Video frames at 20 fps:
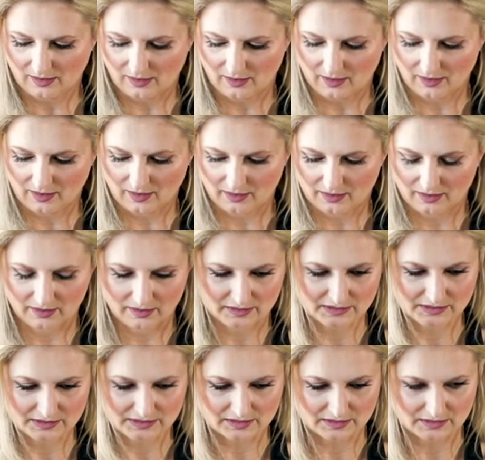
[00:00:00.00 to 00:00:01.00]

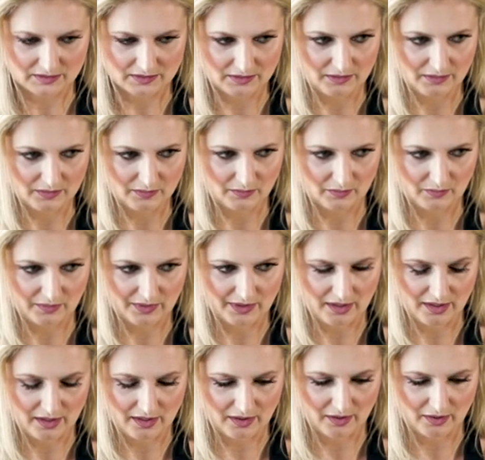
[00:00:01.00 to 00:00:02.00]
And we
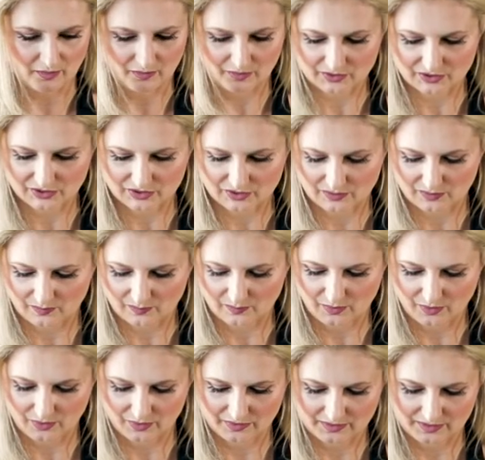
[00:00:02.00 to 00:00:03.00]
are going to
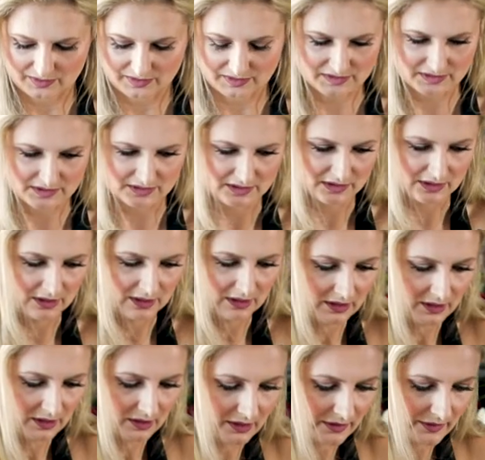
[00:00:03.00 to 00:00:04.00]
put this
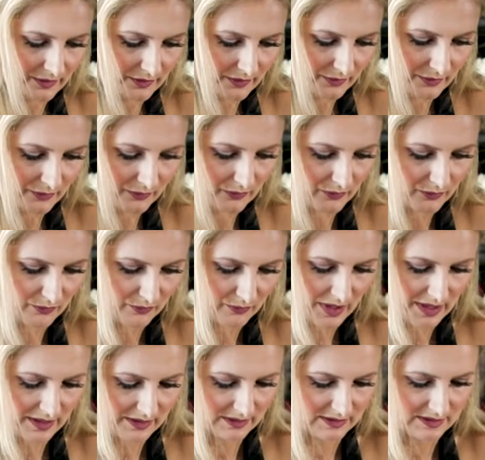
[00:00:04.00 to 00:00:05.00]

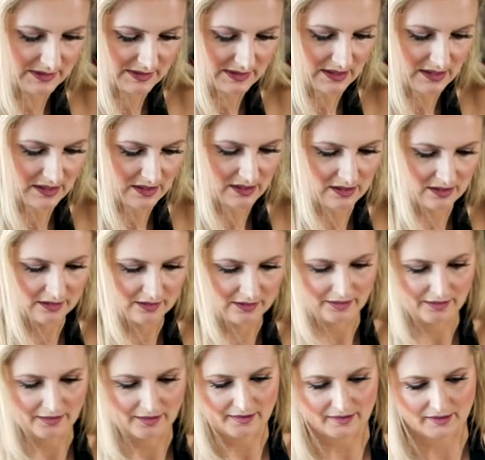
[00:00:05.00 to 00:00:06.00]
right in the center
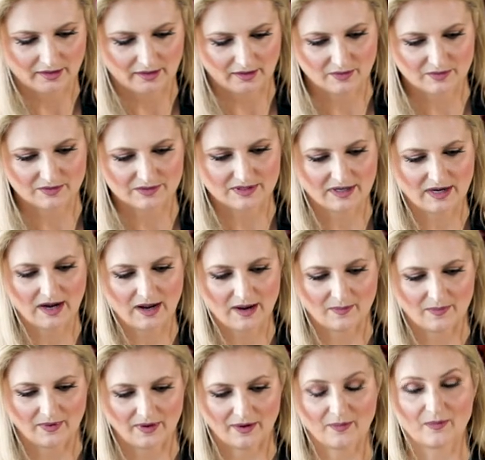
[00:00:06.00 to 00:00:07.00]
and close it
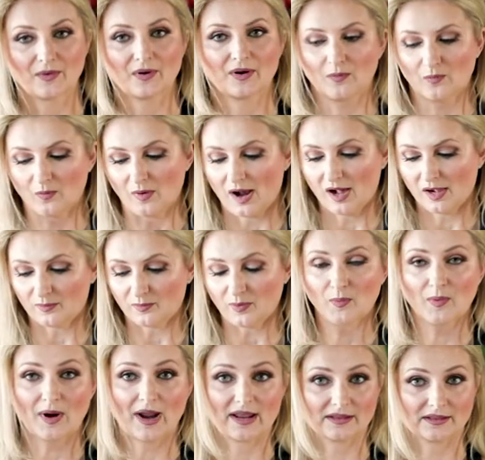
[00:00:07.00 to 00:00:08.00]
up. And while
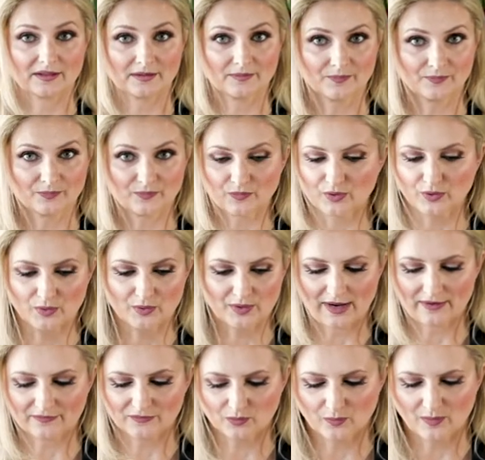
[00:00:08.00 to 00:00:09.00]
we're waiting, we
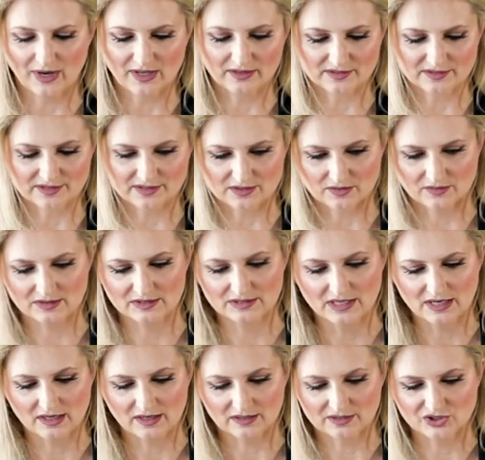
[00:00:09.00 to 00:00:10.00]
don't have to wait, this is gonna
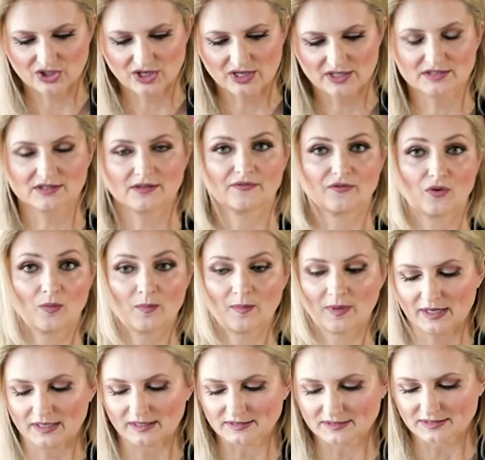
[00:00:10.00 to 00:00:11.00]
take just a few
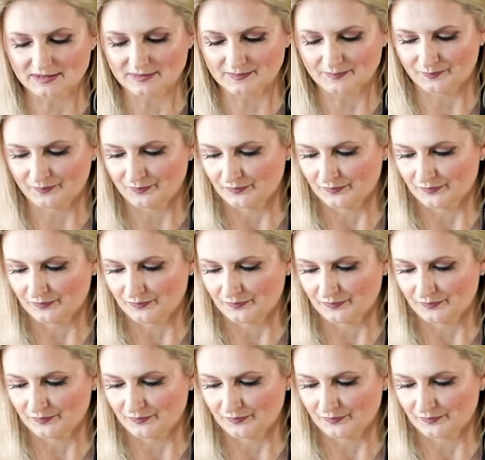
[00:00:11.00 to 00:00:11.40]
minutes.